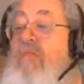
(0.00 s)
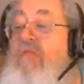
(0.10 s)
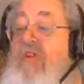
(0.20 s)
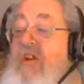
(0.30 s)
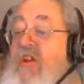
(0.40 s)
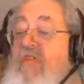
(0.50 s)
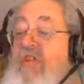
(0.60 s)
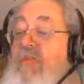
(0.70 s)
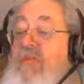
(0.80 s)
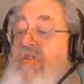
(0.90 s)
sitting there
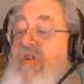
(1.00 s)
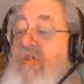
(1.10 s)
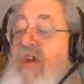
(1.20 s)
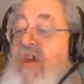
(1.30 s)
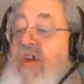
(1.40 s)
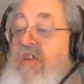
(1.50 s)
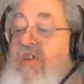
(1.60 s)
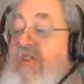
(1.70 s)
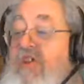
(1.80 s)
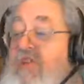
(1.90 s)
thinking to myself,
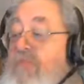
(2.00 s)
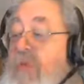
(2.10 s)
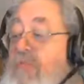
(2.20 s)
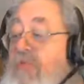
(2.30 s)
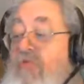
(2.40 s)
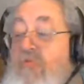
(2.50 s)
did these people do